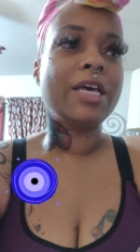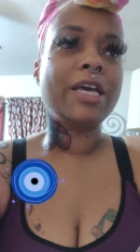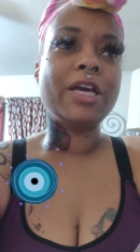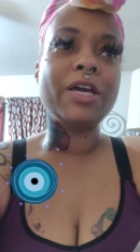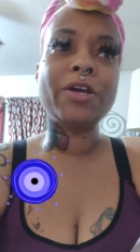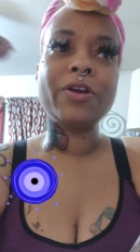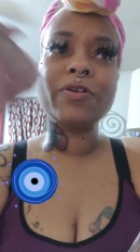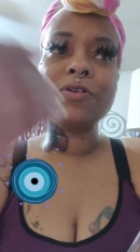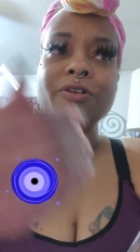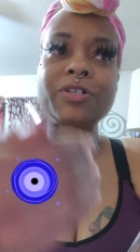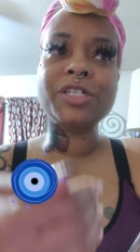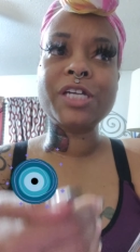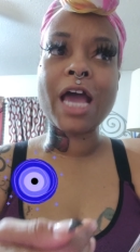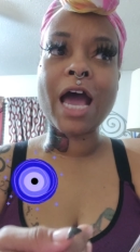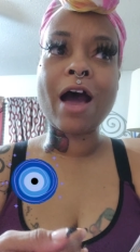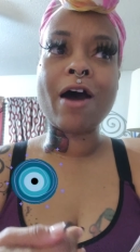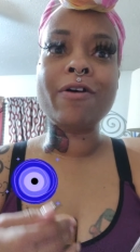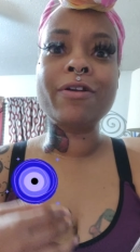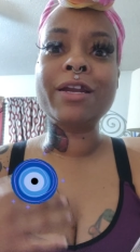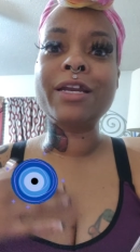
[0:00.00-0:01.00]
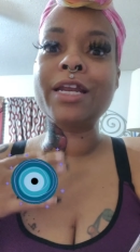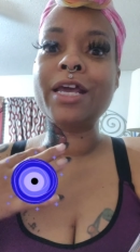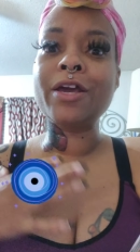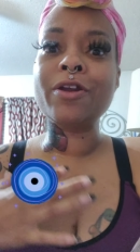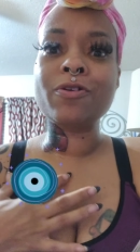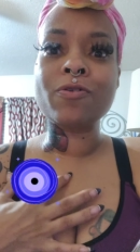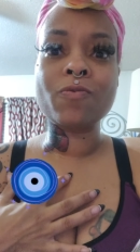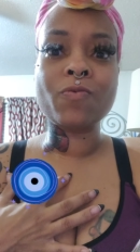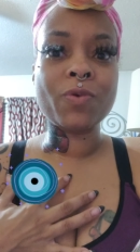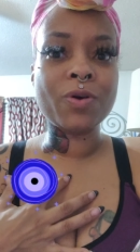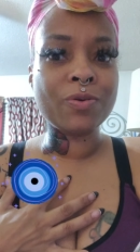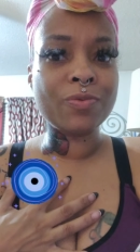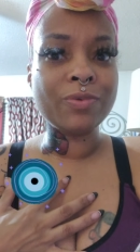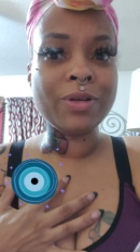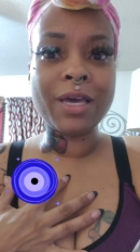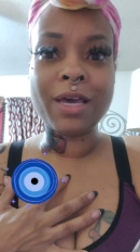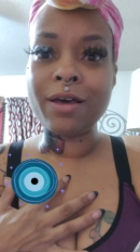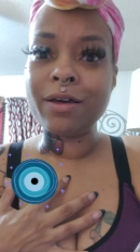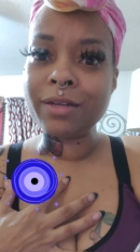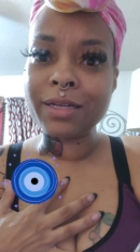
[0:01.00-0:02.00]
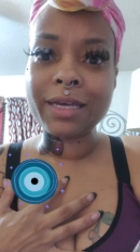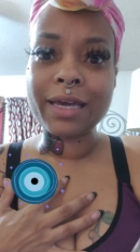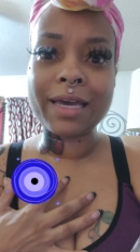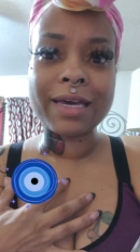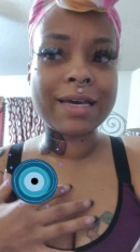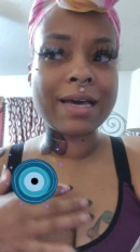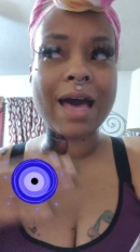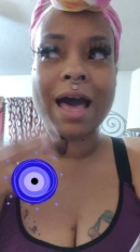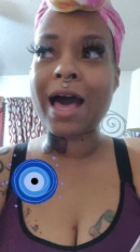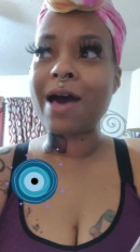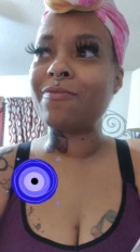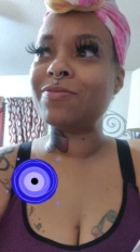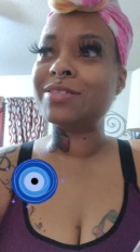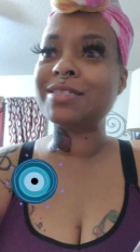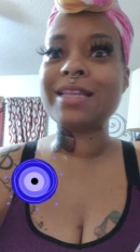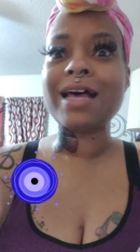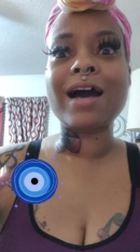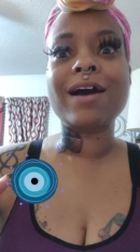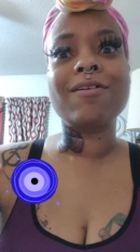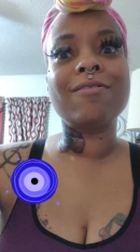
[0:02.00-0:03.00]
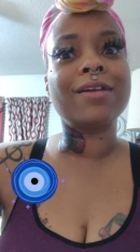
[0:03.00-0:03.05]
inner child and inner wound healing and God was not